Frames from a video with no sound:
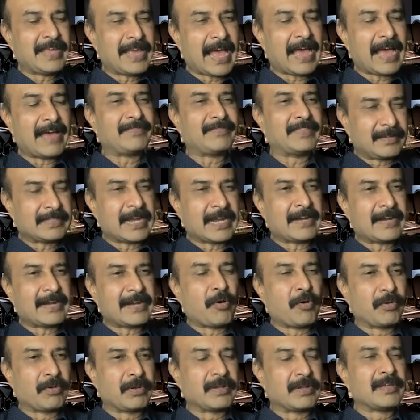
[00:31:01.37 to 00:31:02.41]
have that
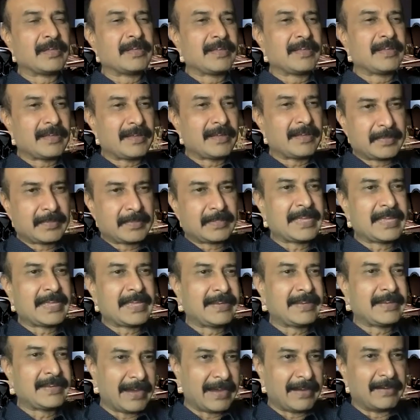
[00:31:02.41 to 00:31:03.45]
whole thing
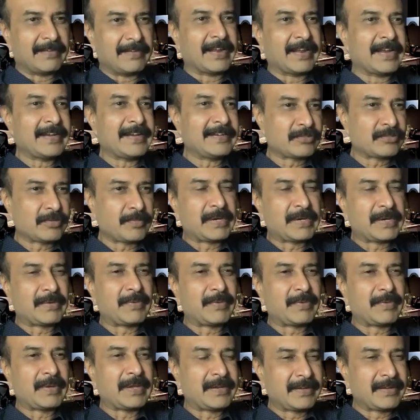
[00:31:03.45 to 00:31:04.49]
nailed, right? So
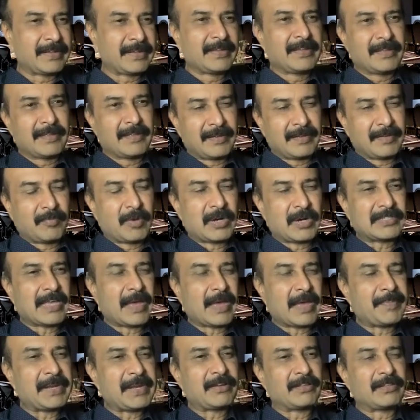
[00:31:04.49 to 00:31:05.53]
between what's
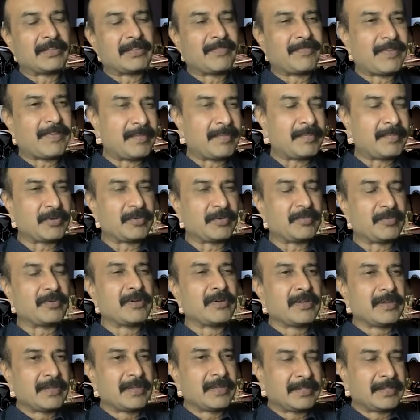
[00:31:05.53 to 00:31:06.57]
happening on the farm to
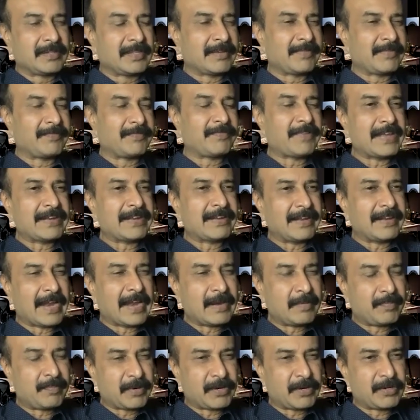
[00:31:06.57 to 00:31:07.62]
the final
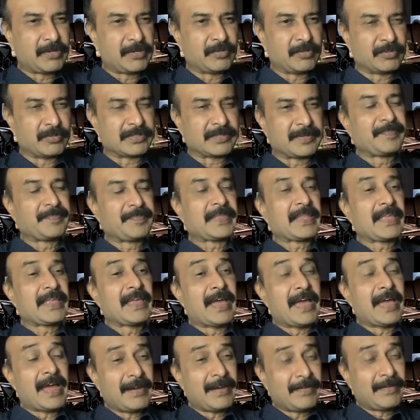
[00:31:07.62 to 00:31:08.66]
end produced.
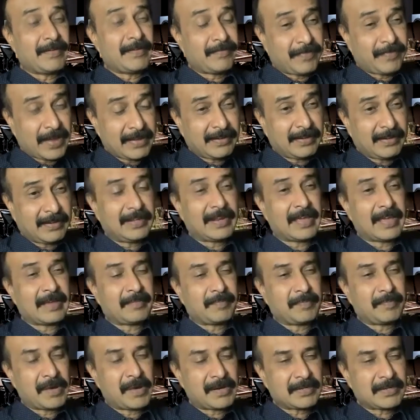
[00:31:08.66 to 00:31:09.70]
And finally,
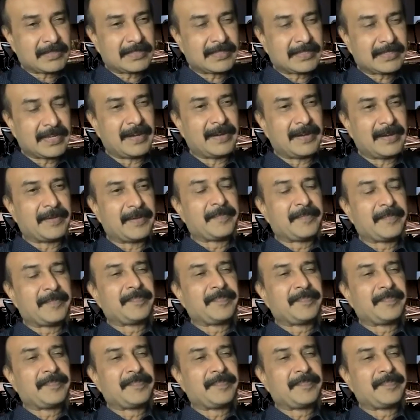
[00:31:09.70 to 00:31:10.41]
like Mark said,